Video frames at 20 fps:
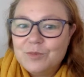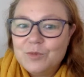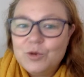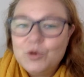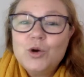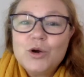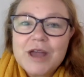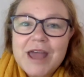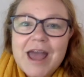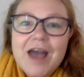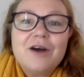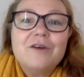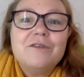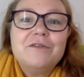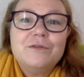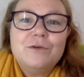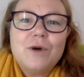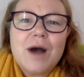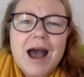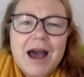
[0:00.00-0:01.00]
look out
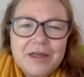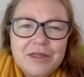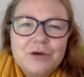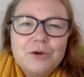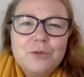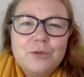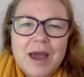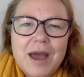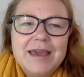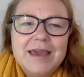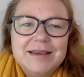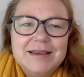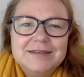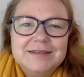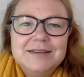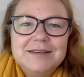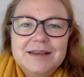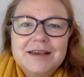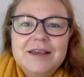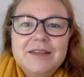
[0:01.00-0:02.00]
for other
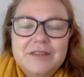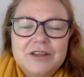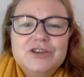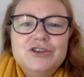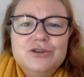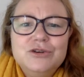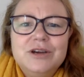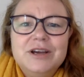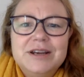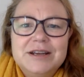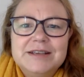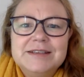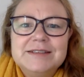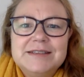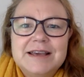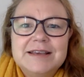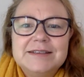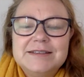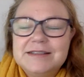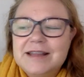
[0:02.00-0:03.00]
ways that you can
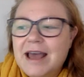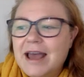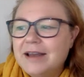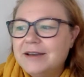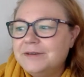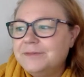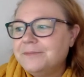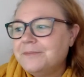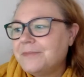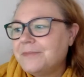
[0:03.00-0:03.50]
assess that.